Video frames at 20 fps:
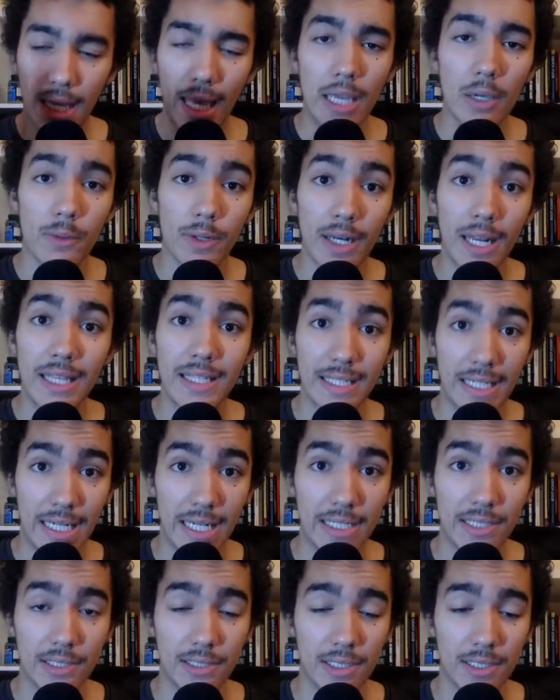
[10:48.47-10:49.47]
A1A
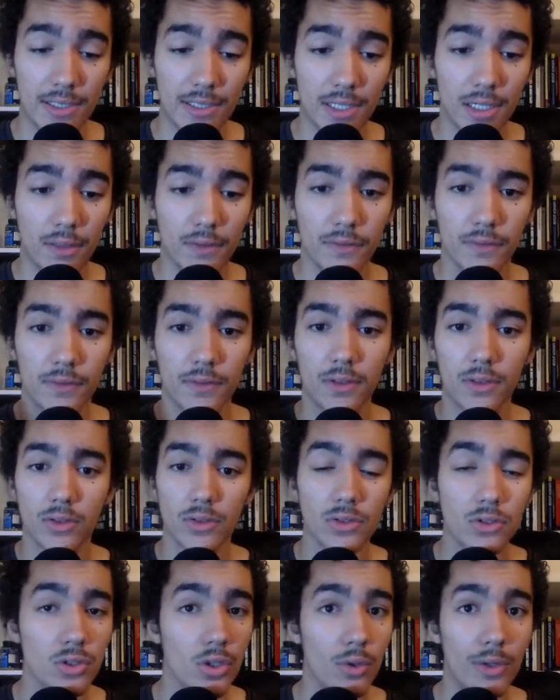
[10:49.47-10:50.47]
10x's itself.
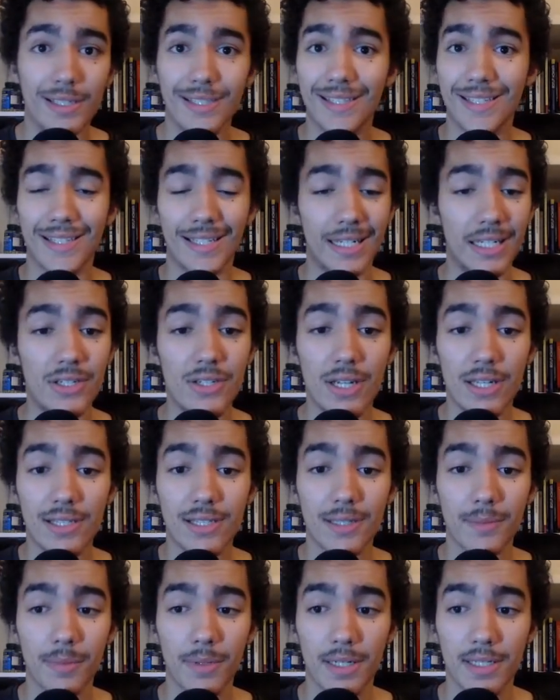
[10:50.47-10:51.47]
So it's literally as
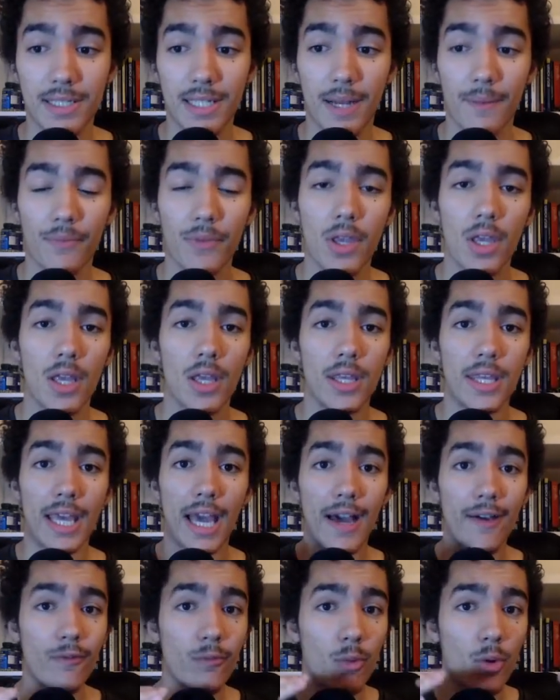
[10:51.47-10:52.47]
simple as that. You
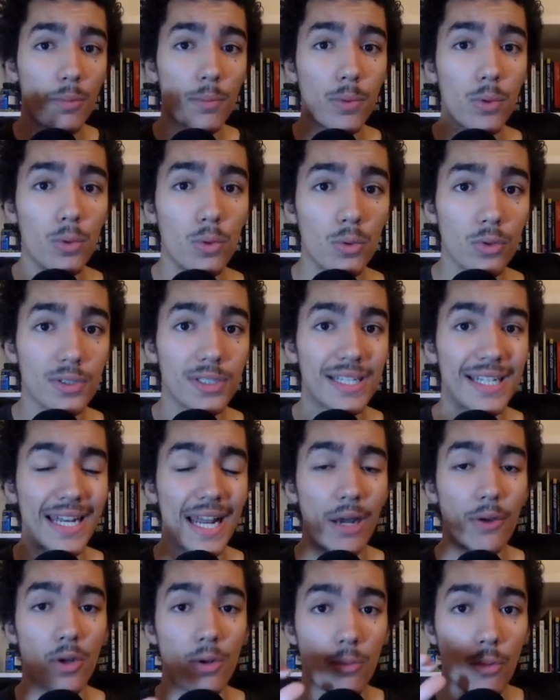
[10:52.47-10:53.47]
have more pools,
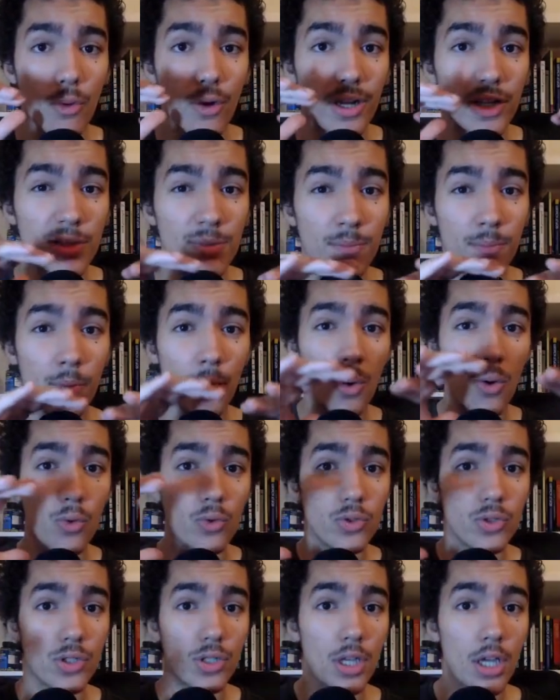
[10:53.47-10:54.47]
now you're more
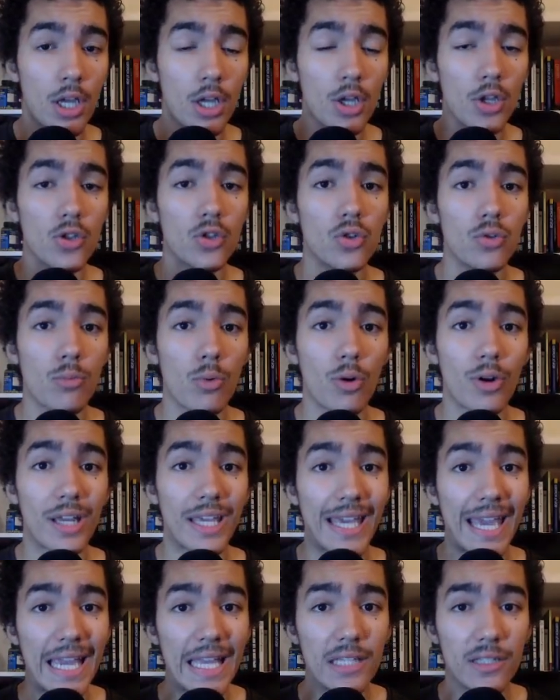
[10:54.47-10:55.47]
exposed to more
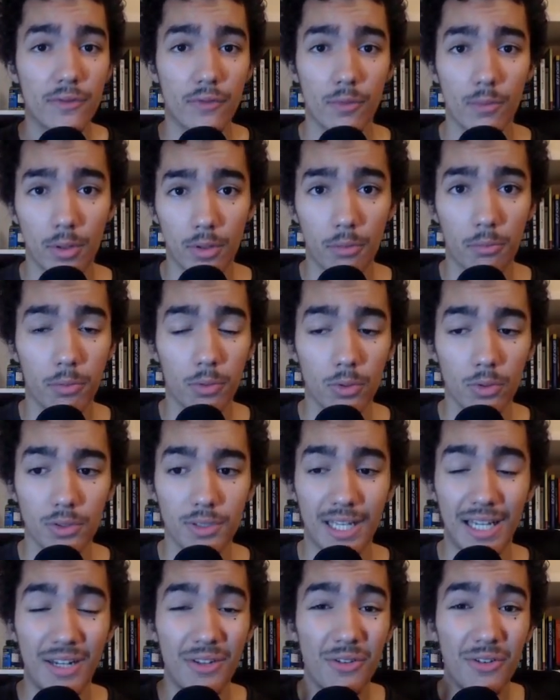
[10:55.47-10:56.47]
gains from other
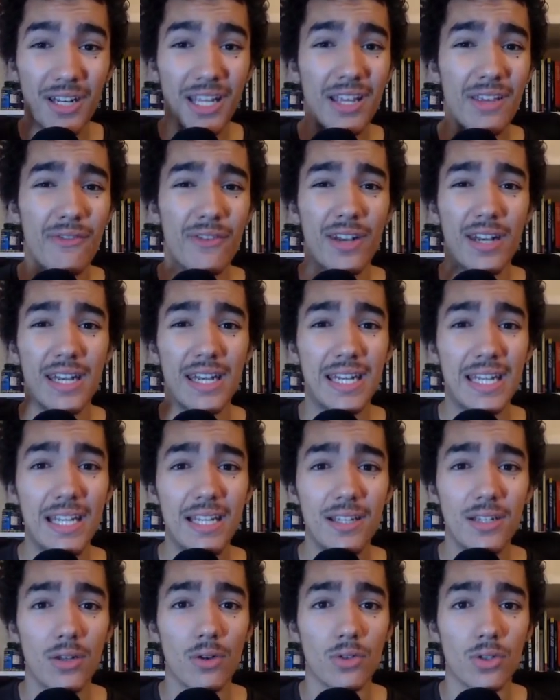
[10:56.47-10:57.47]
pools, and you don't even
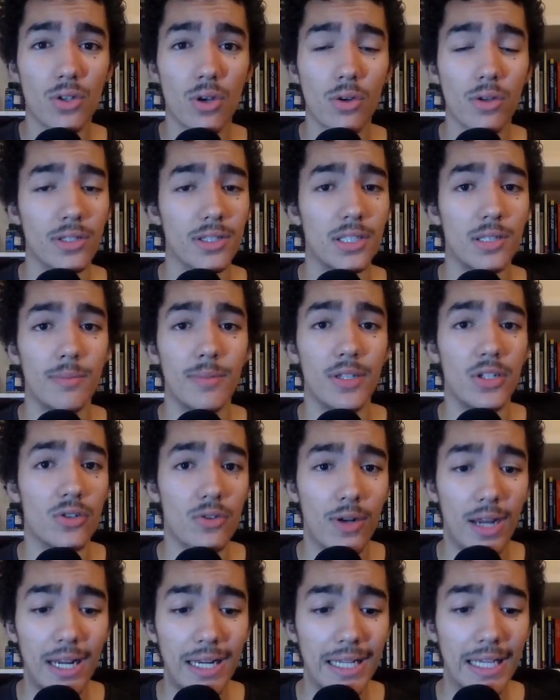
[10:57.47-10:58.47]
need your token to be
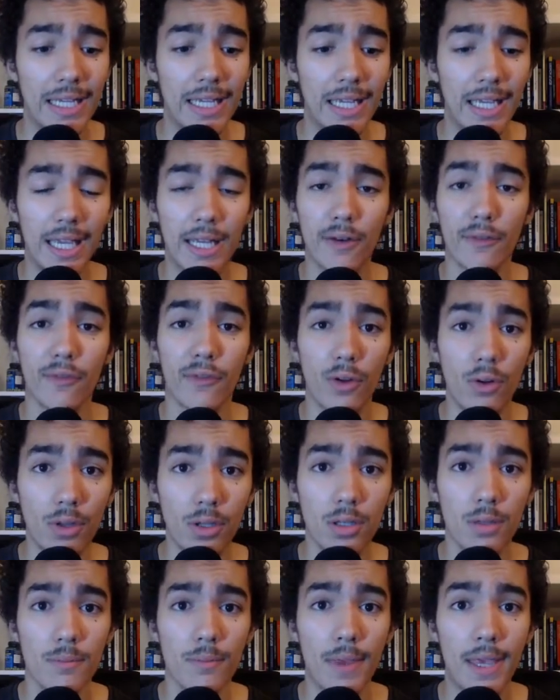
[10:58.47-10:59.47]
trading in
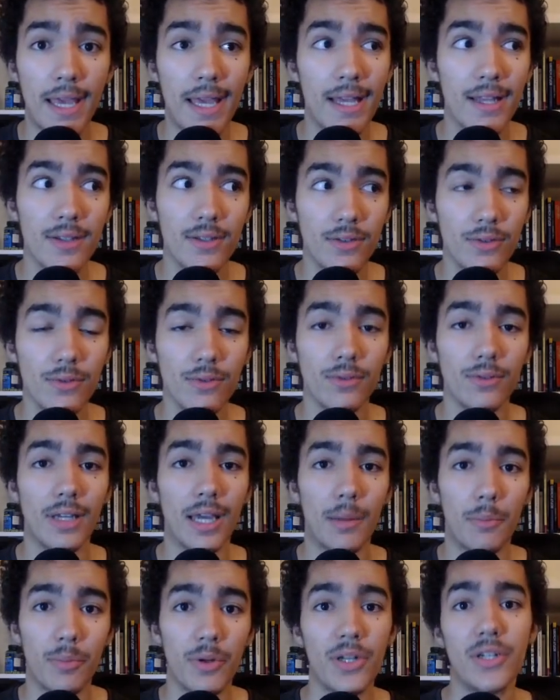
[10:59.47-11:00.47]
volume to
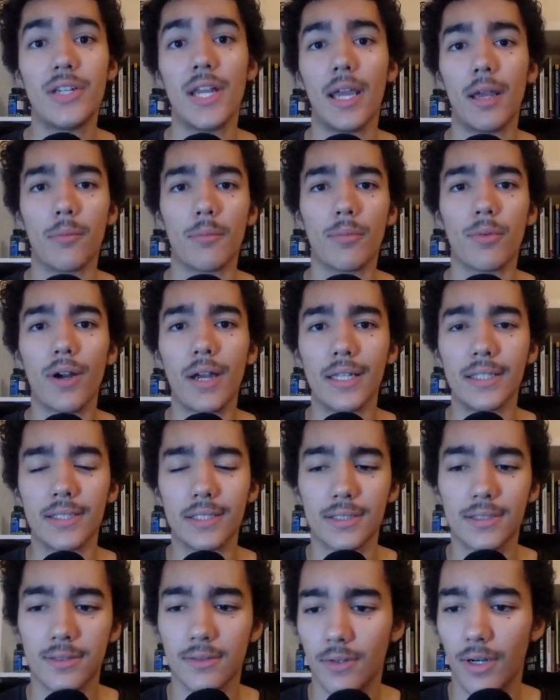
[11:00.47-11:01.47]
appreciate in
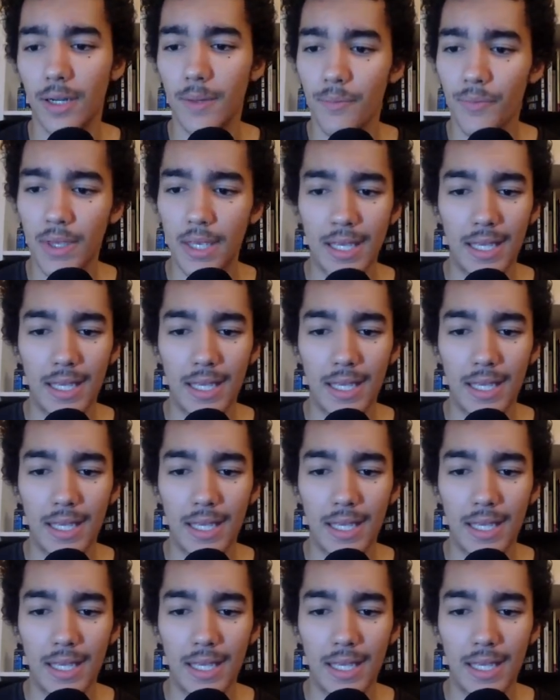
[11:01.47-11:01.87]
price, right?